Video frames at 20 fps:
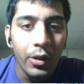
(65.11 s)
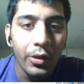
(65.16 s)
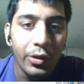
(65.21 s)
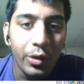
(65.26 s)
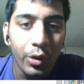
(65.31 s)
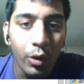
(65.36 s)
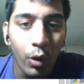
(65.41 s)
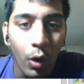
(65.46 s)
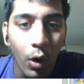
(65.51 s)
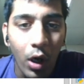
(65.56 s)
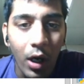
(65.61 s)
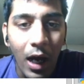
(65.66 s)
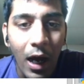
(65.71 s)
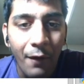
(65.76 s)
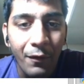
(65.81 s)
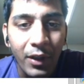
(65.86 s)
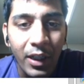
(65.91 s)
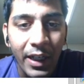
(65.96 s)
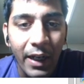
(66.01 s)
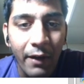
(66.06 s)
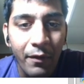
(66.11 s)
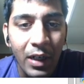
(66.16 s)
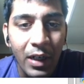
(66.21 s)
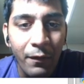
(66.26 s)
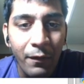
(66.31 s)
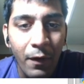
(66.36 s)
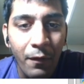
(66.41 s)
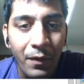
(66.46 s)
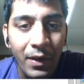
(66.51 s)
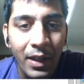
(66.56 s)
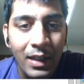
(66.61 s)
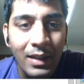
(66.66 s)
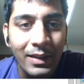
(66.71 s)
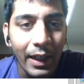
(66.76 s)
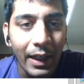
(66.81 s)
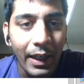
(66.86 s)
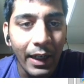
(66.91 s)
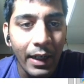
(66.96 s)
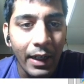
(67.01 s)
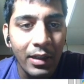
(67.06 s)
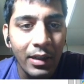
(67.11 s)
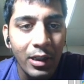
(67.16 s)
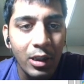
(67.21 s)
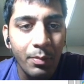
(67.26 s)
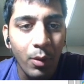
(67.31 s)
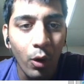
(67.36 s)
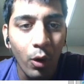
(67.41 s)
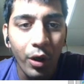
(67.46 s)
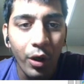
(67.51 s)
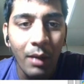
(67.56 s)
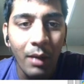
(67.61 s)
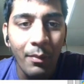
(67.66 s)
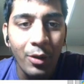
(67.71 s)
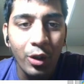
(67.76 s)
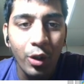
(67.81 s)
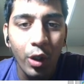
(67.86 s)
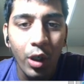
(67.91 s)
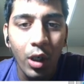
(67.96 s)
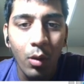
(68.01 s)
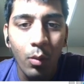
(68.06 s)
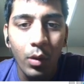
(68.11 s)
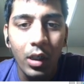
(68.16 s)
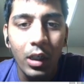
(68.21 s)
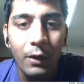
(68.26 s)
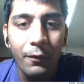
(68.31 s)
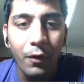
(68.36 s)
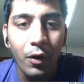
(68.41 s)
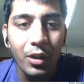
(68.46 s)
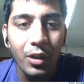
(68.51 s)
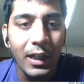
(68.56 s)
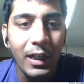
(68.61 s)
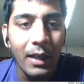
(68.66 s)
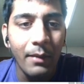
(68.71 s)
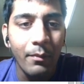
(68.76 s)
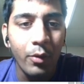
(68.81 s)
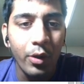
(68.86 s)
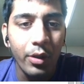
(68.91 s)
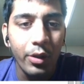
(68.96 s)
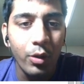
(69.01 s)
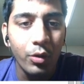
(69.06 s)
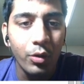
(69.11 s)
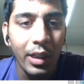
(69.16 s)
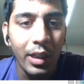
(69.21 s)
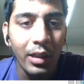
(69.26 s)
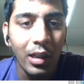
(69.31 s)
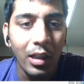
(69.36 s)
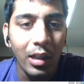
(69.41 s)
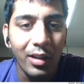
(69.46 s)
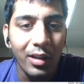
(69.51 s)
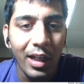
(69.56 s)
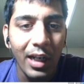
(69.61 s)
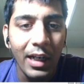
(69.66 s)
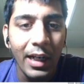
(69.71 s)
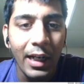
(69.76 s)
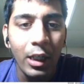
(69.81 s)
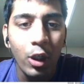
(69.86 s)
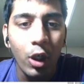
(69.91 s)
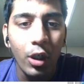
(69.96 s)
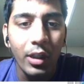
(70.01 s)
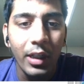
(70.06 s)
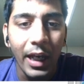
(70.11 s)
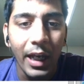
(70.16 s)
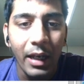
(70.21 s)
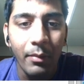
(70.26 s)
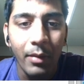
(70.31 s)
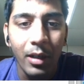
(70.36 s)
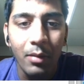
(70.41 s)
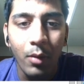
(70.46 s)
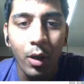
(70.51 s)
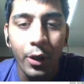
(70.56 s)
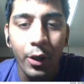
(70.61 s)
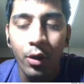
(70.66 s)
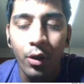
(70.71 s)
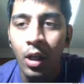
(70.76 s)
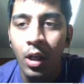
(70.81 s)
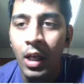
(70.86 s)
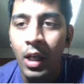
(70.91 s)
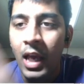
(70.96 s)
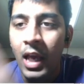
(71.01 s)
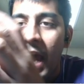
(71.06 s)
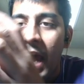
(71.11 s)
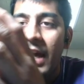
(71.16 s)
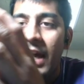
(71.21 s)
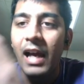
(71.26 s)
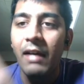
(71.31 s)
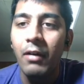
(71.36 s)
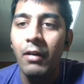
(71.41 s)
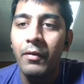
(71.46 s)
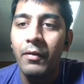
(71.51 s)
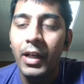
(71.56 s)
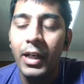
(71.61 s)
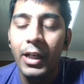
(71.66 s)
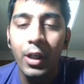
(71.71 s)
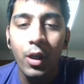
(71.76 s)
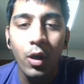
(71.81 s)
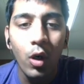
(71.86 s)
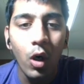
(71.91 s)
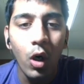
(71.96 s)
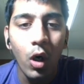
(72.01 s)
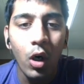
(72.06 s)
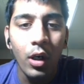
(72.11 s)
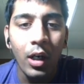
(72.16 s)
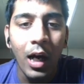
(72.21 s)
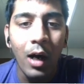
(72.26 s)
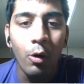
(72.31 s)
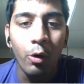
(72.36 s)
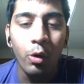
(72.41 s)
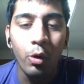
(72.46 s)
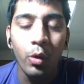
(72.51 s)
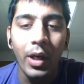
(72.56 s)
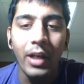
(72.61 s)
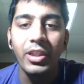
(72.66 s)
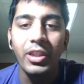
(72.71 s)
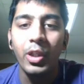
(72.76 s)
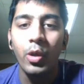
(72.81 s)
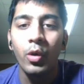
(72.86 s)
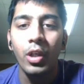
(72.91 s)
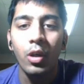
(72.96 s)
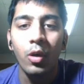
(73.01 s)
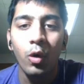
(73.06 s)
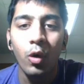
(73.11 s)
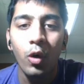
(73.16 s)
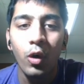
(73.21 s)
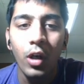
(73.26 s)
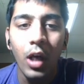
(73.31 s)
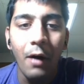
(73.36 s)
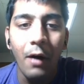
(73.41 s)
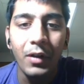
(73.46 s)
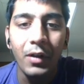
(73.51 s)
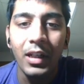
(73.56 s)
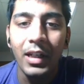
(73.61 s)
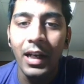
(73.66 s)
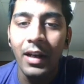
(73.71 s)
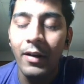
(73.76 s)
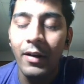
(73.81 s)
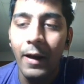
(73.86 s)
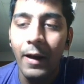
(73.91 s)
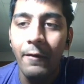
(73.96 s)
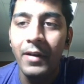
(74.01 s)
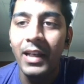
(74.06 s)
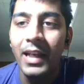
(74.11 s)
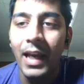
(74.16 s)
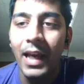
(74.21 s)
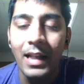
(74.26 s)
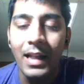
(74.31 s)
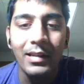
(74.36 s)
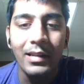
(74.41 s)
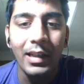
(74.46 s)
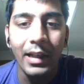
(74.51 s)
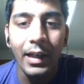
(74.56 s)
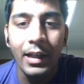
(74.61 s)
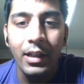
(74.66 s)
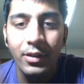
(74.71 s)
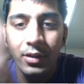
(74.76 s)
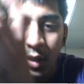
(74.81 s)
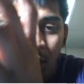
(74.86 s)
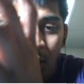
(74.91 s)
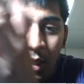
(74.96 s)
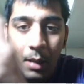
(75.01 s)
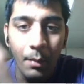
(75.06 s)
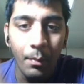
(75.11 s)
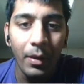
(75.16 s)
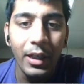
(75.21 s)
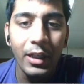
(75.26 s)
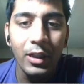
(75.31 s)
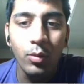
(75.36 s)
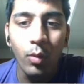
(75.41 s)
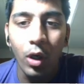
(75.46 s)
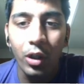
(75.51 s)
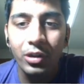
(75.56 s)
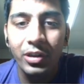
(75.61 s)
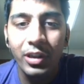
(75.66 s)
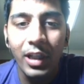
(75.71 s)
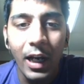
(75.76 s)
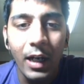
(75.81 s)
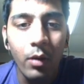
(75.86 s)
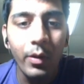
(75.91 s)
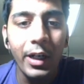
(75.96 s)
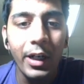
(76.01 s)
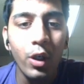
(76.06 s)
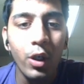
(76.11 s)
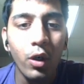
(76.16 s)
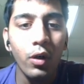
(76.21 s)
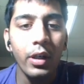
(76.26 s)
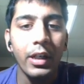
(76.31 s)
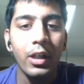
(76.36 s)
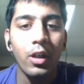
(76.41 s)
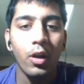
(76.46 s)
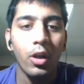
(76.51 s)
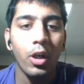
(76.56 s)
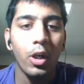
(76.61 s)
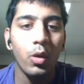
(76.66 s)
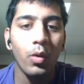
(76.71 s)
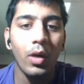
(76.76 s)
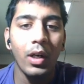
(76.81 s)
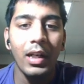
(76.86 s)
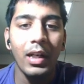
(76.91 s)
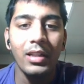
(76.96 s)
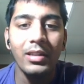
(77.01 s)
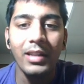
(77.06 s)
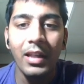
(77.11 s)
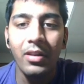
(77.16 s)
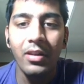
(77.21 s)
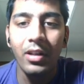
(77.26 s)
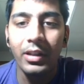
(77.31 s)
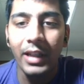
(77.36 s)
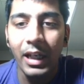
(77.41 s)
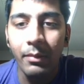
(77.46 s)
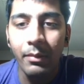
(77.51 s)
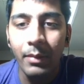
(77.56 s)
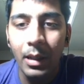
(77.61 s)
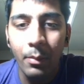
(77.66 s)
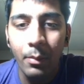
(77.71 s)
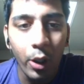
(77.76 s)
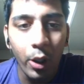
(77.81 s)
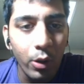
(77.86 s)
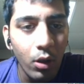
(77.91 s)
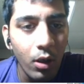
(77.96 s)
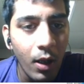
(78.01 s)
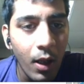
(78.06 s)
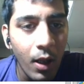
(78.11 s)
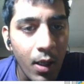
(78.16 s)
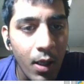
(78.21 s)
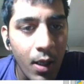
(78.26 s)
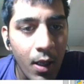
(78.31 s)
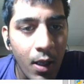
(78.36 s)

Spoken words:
So after every 15 seconds, this program is going to work. For that, I'm using the threading.timer module. I have a video on how to execute a code after every n seconds. Please watch that video in order to understand the timer module.